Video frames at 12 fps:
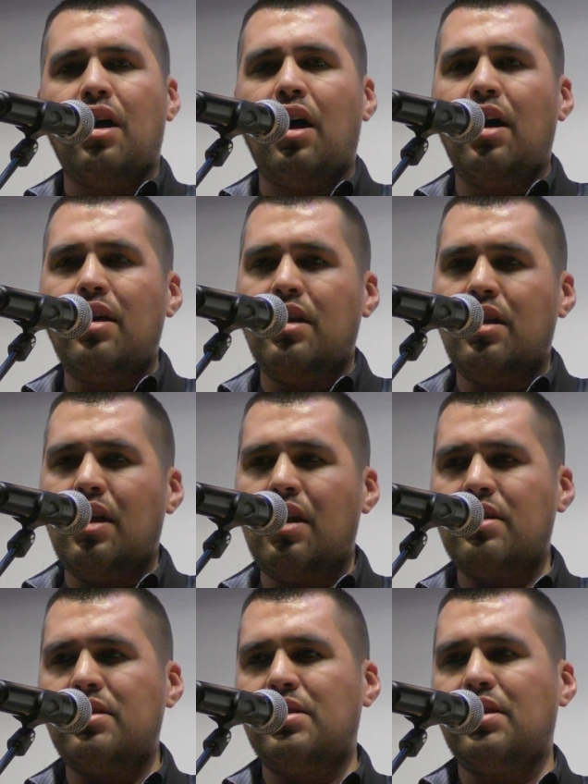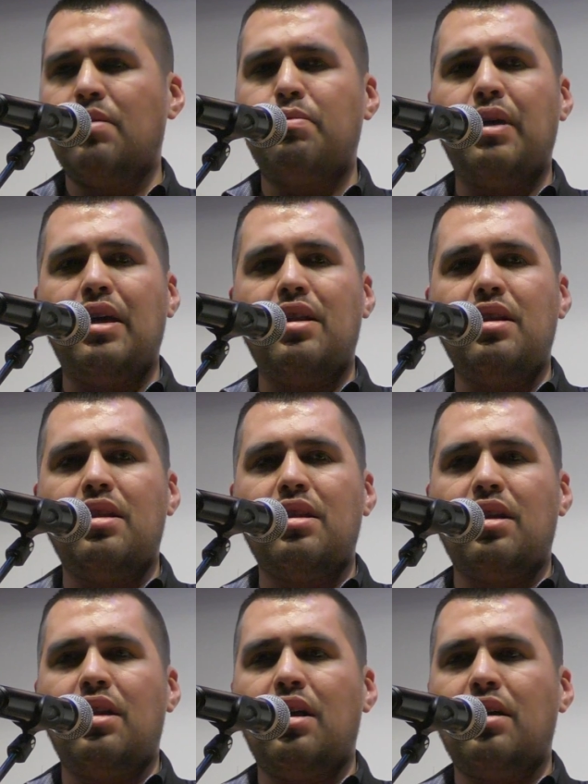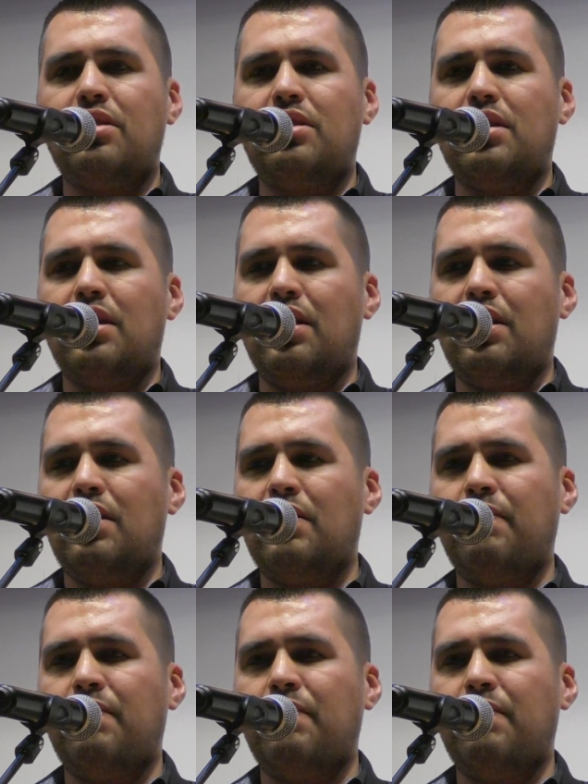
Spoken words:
aye nesa payan hitkanakshe